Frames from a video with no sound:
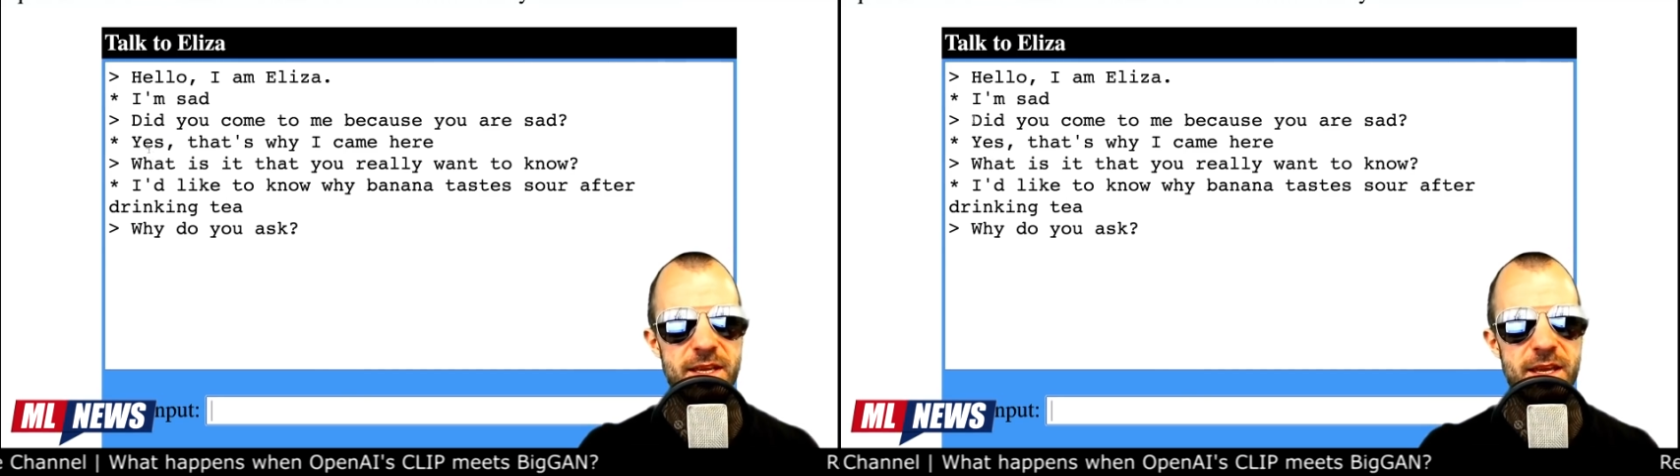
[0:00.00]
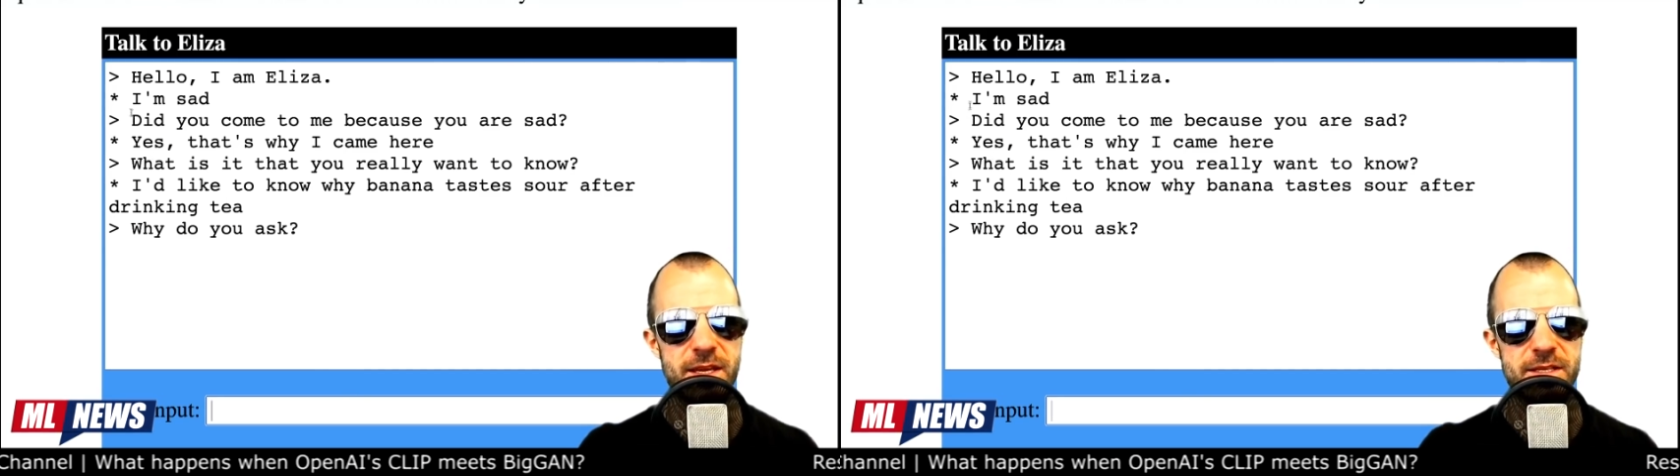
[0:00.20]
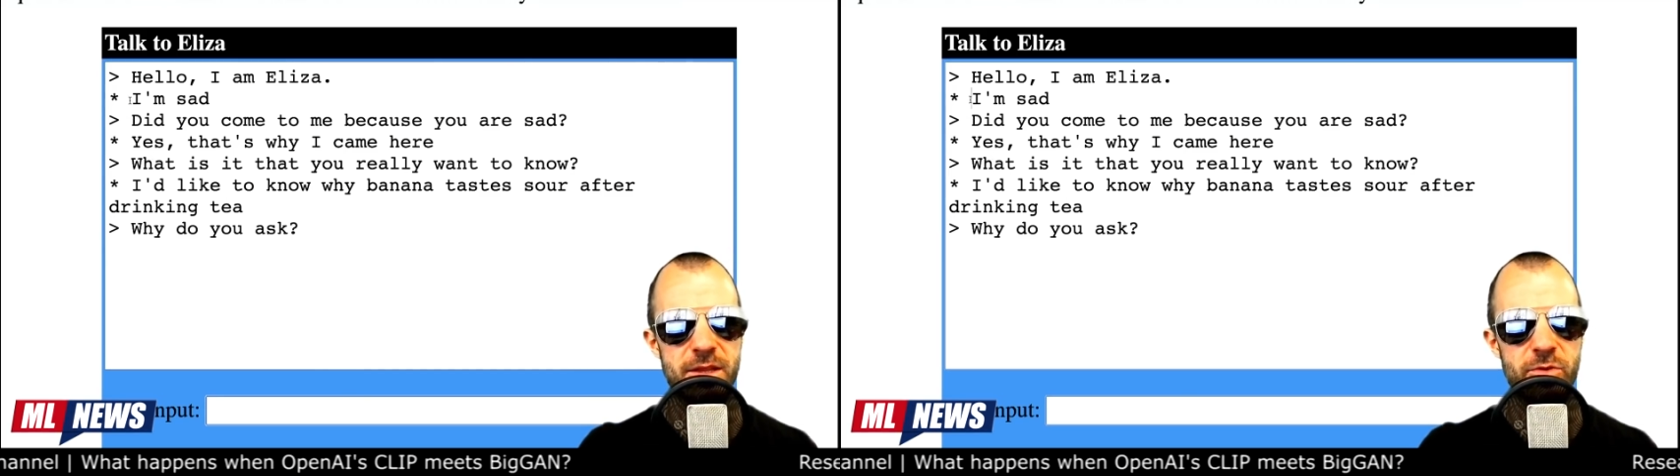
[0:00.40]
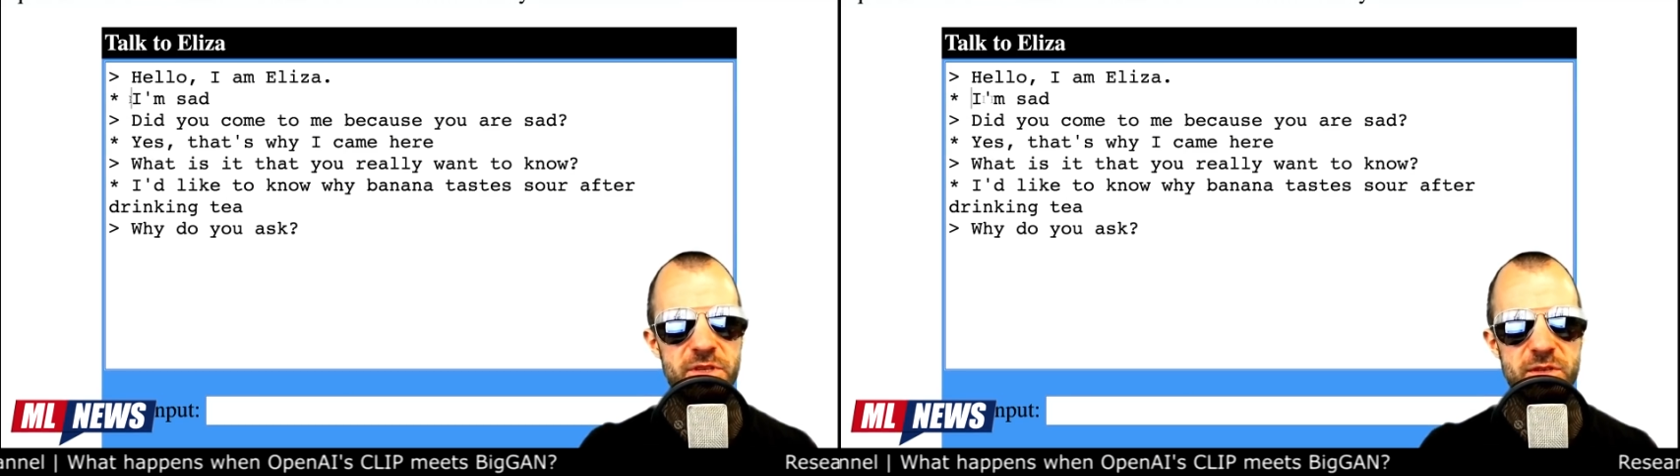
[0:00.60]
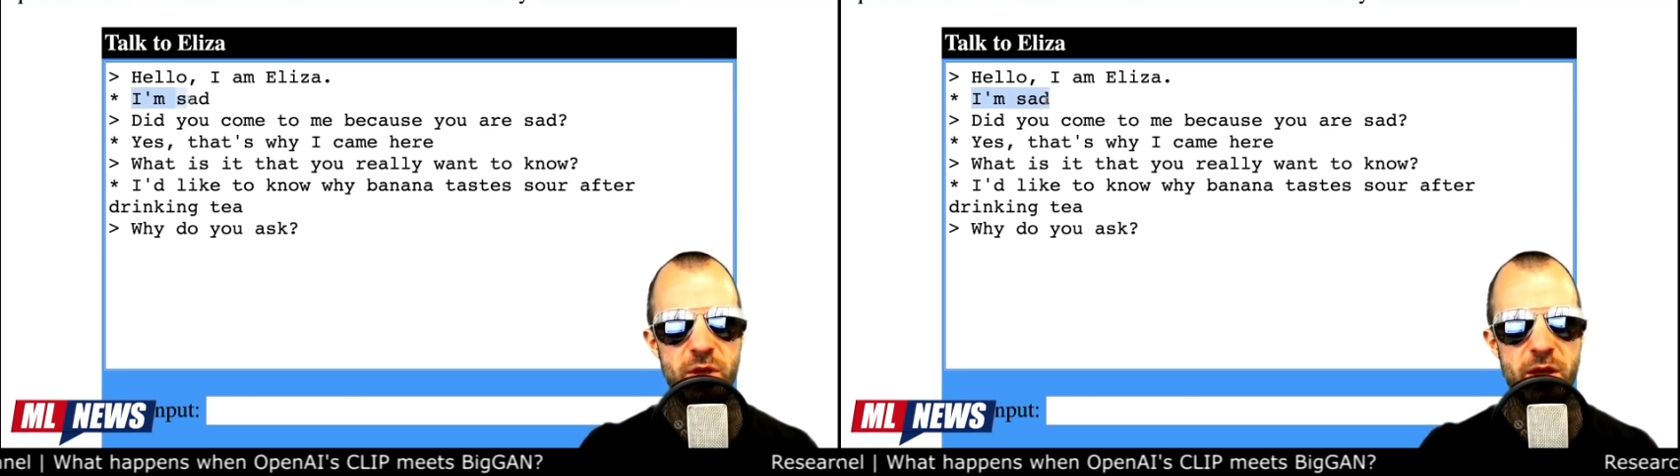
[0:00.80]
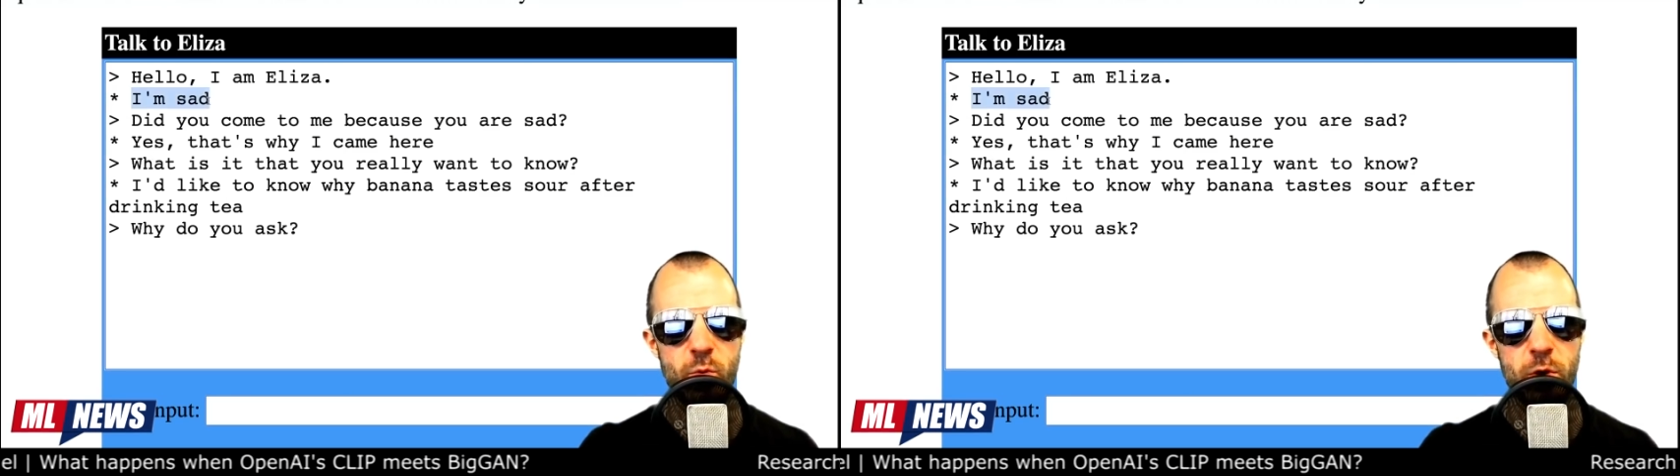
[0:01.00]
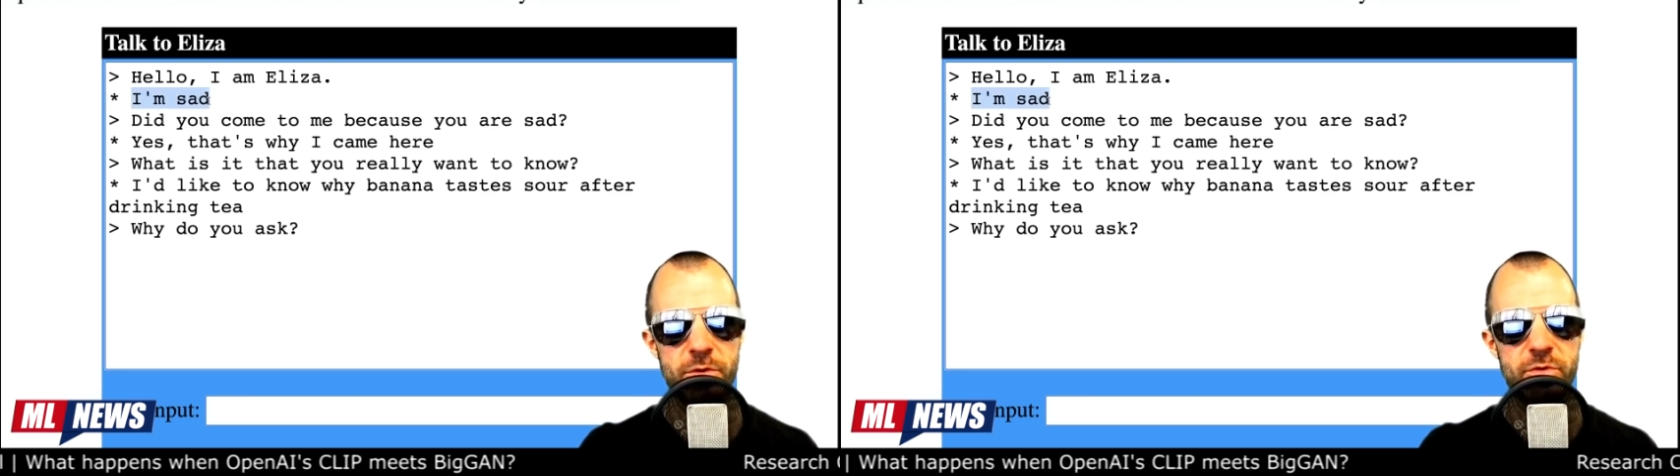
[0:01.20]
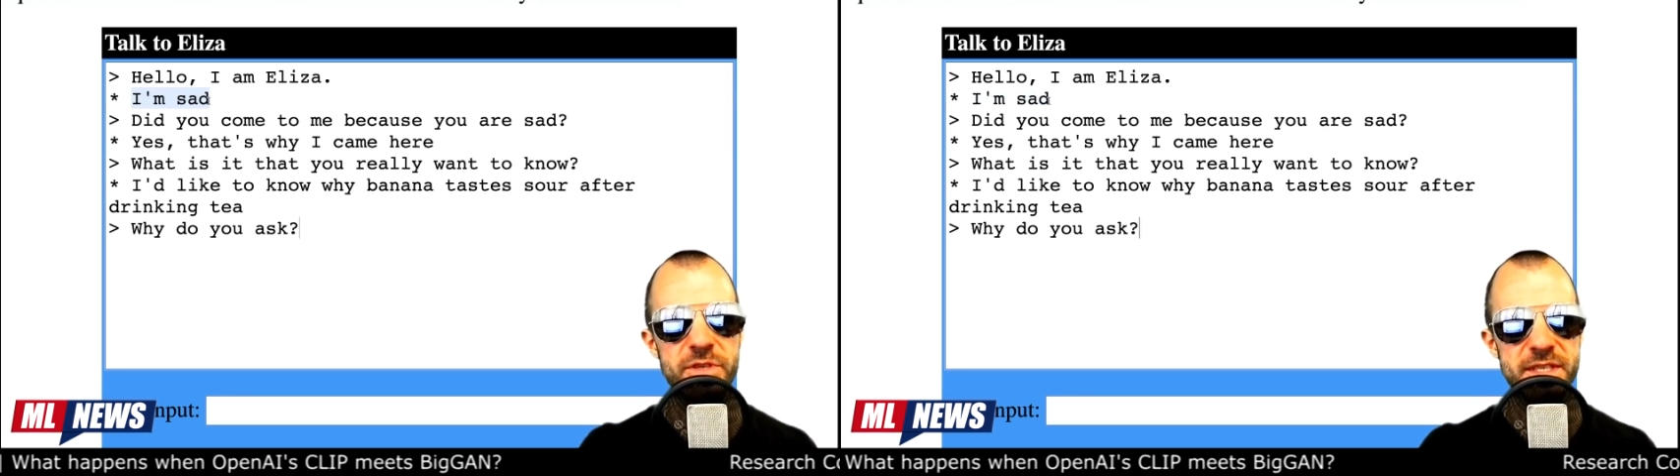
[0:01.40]
it looks at what
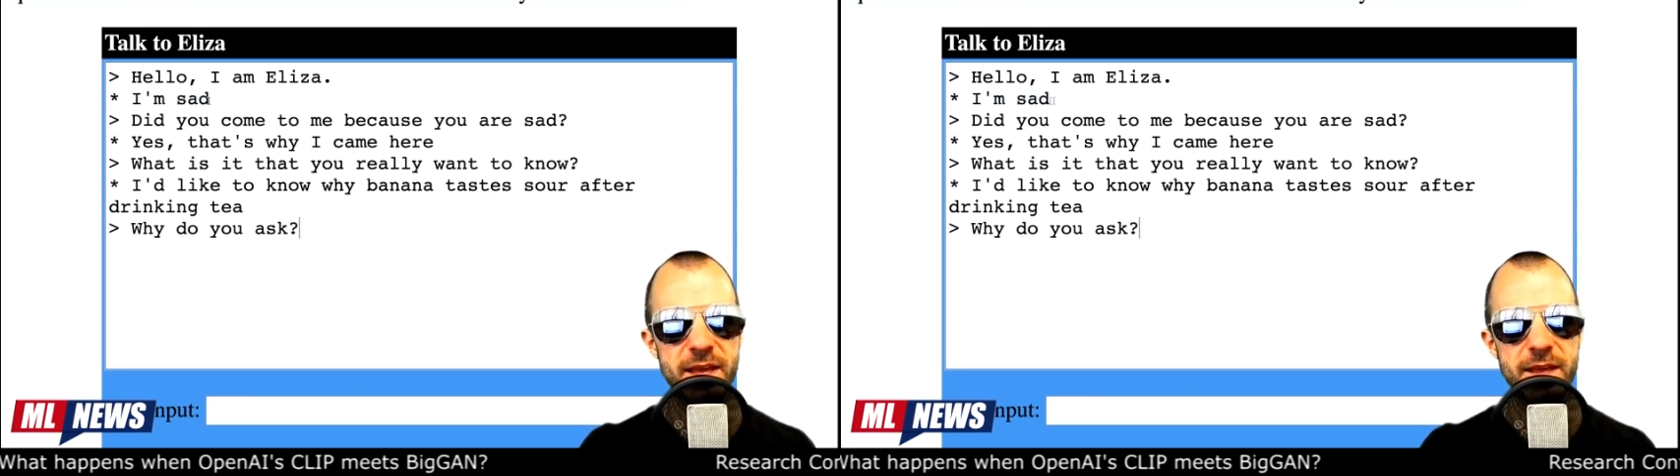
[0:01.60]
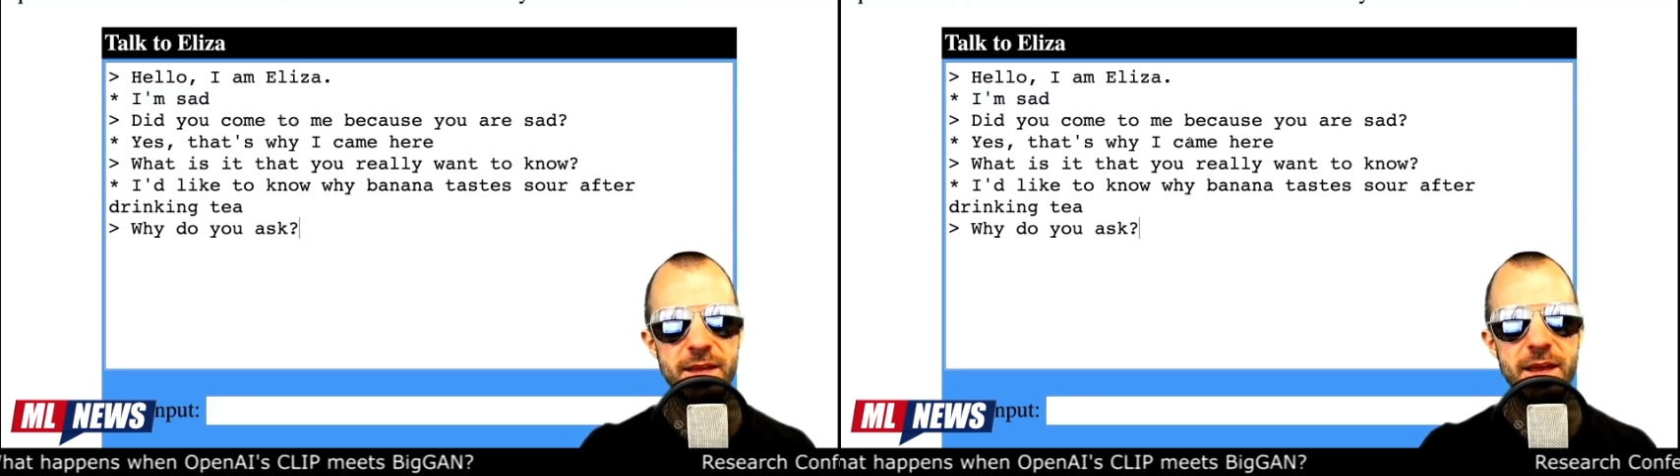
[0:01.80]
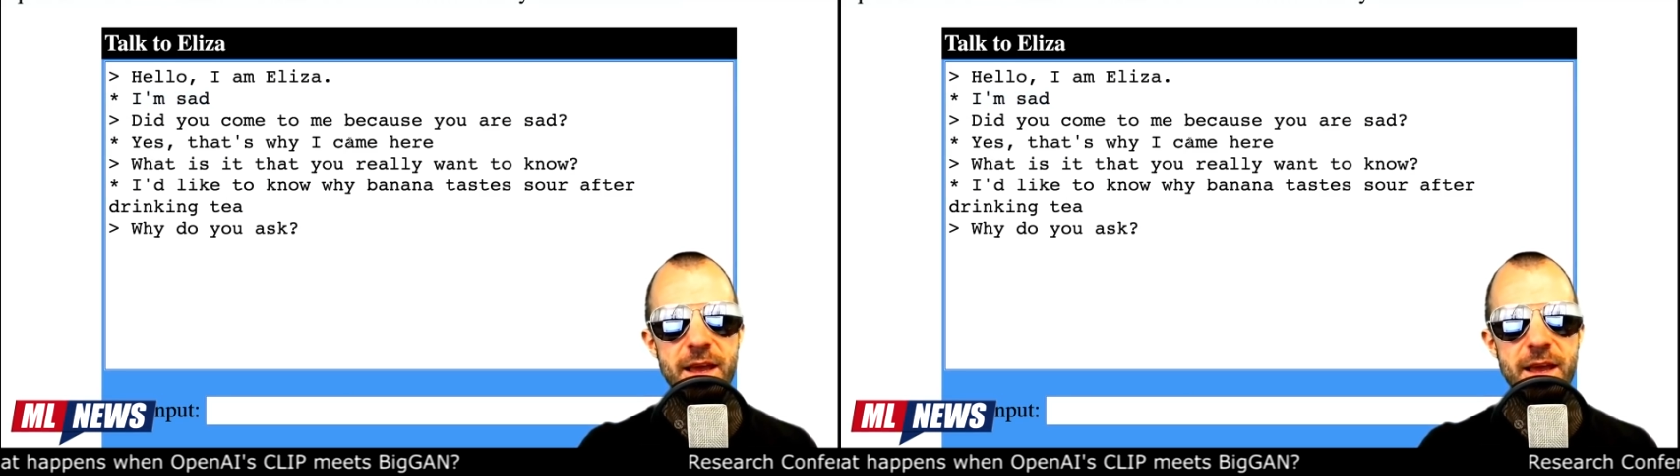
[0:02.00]
you're saying,